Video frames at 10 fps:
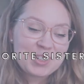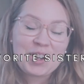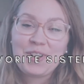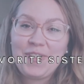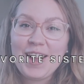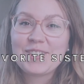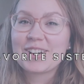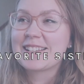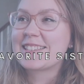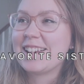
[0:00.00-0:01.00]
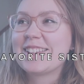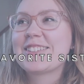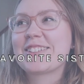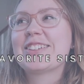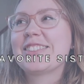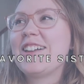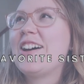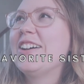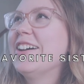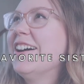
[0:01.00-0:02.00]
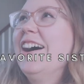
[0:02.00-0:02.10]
who's your favorite sister-in-law?